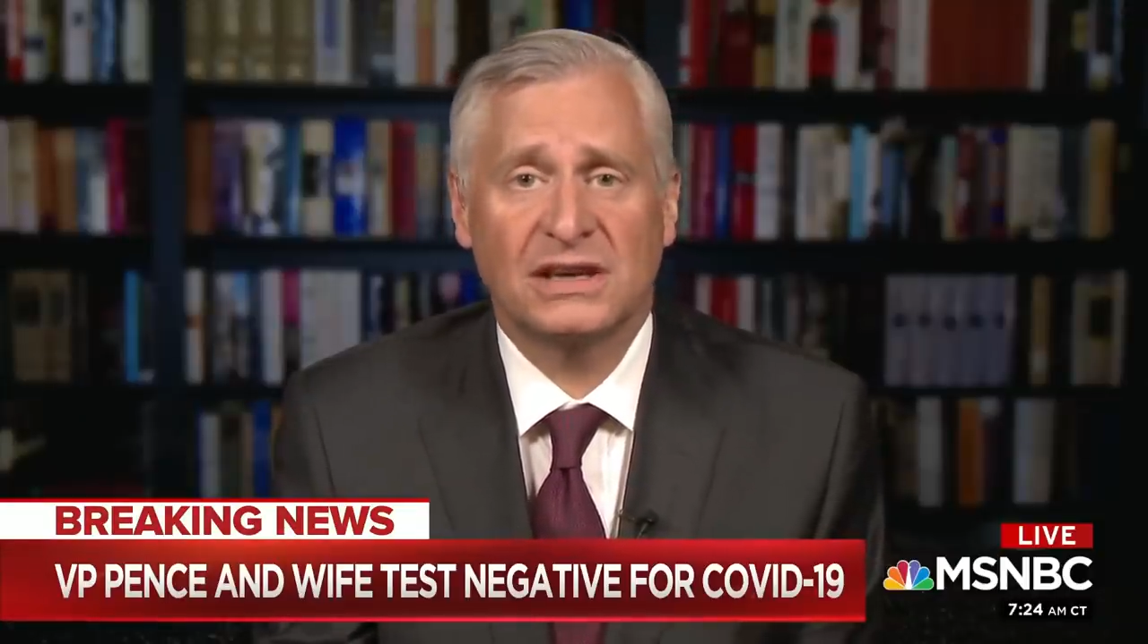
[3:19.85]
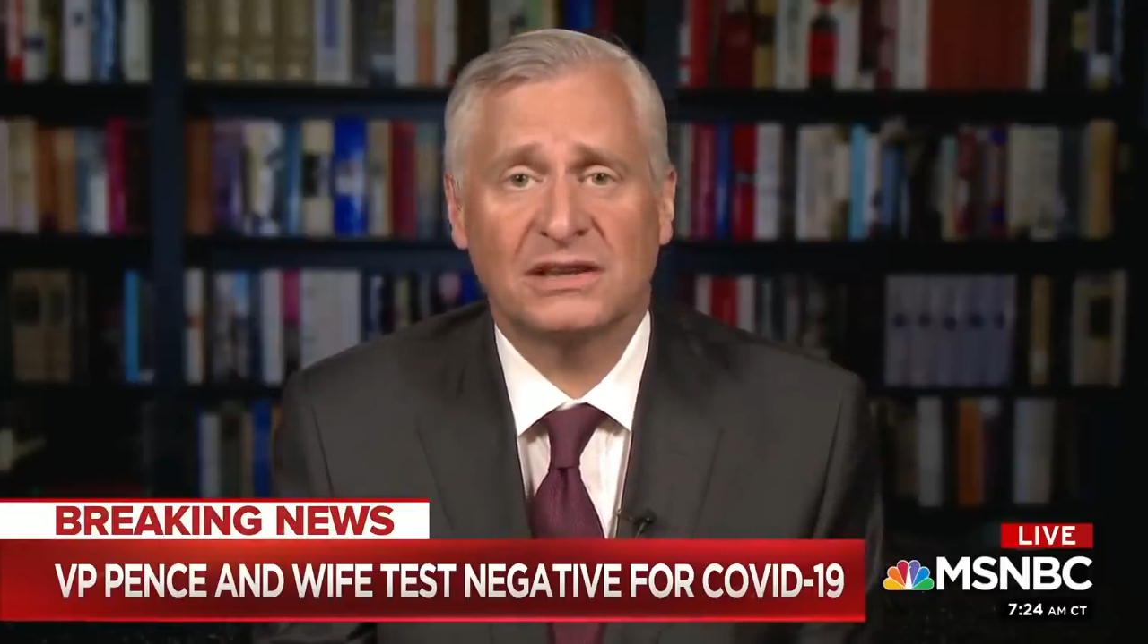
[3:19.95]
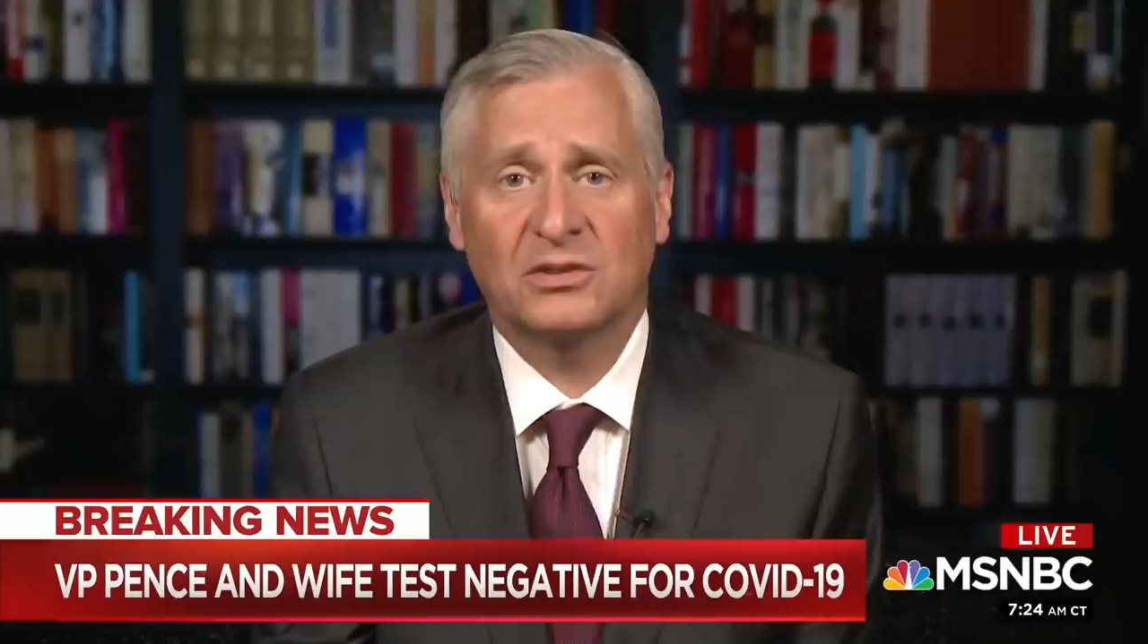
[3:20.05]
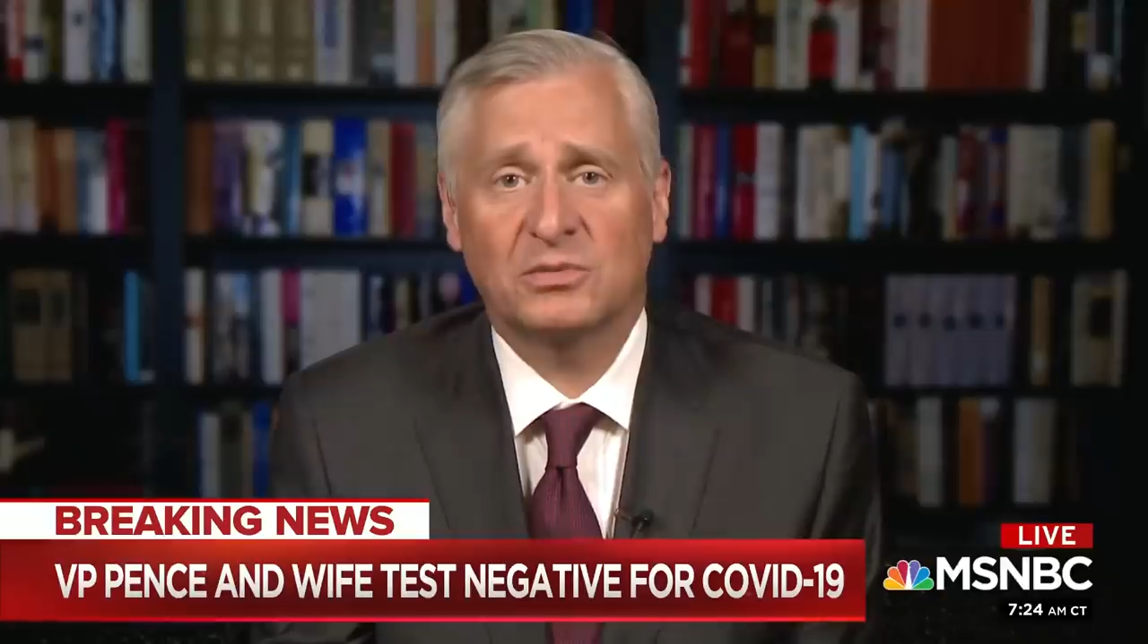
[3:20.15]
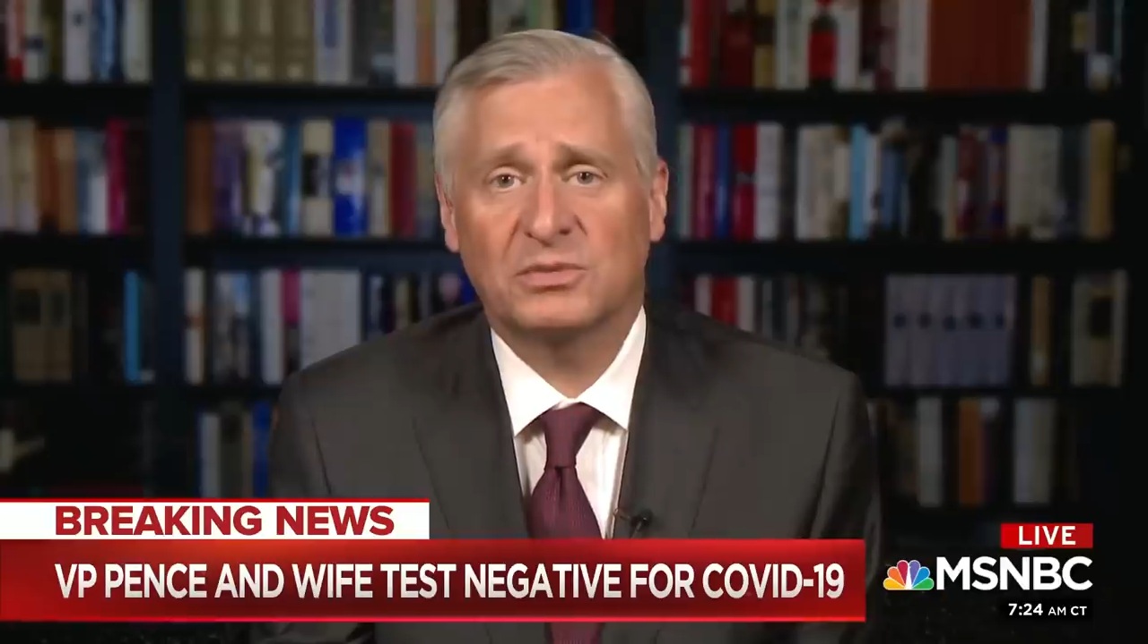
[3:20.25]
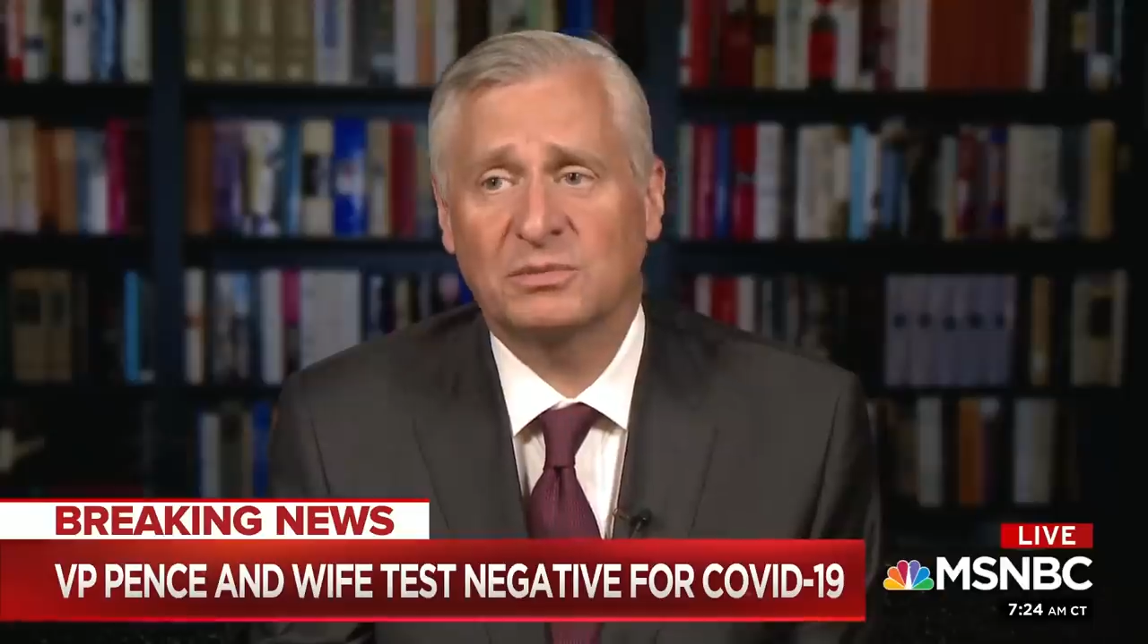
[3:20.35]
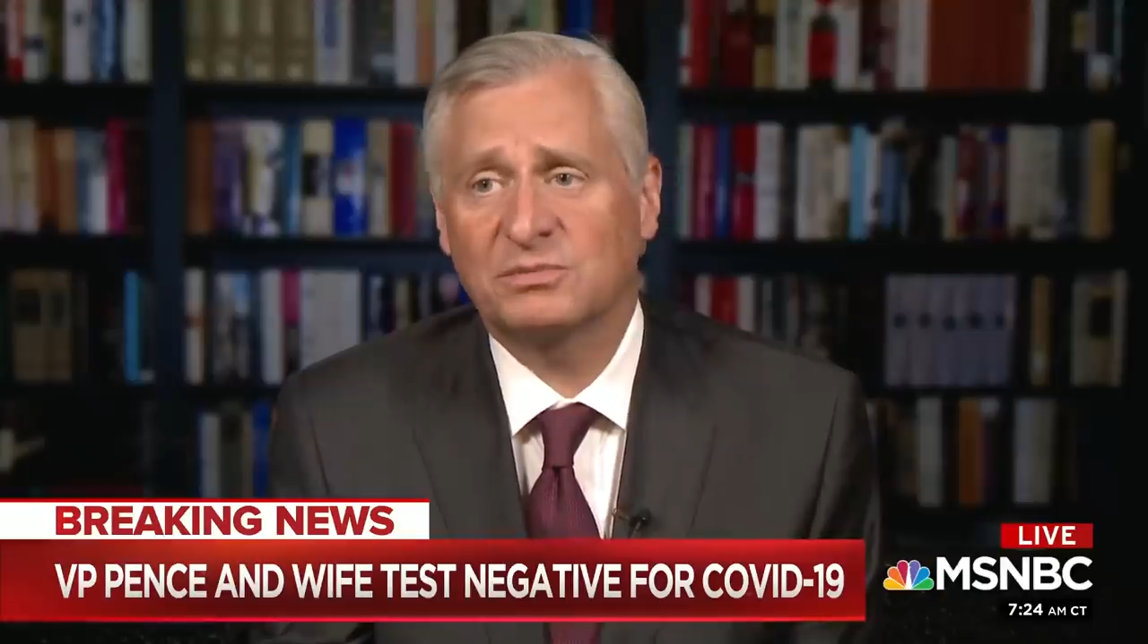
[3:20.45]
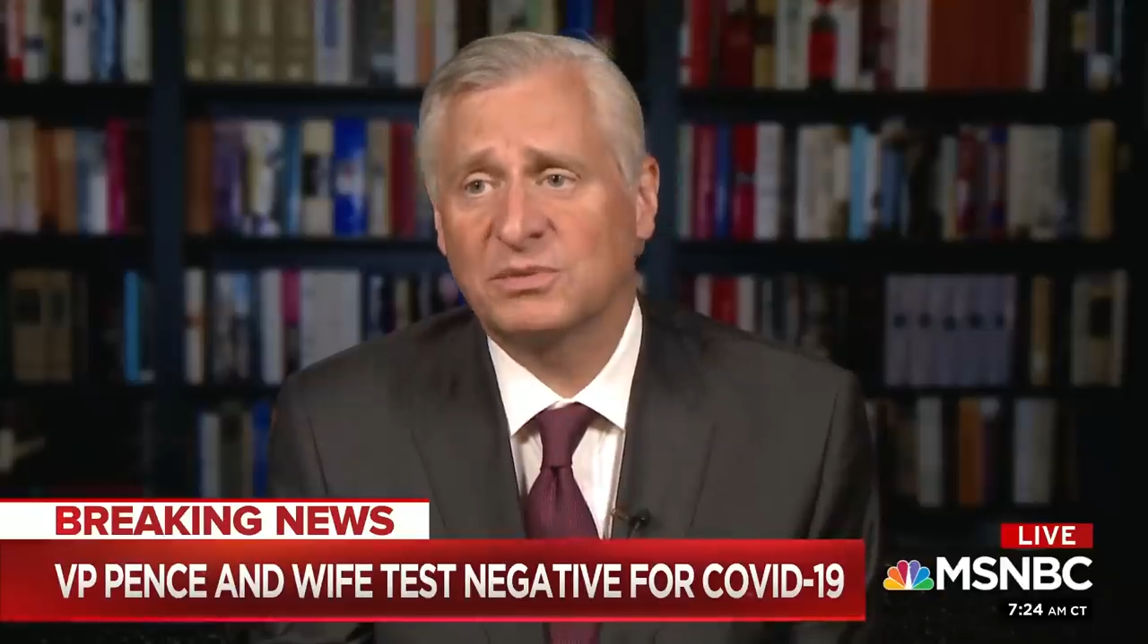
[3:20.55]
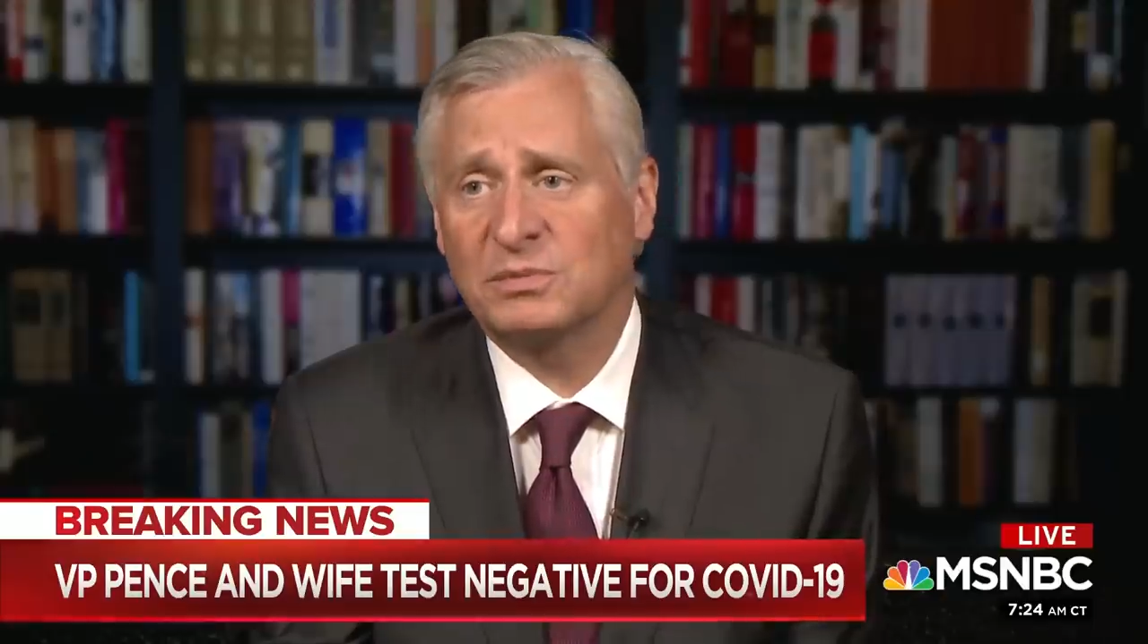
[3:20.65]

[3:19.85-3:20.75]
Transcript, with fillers: I hope the,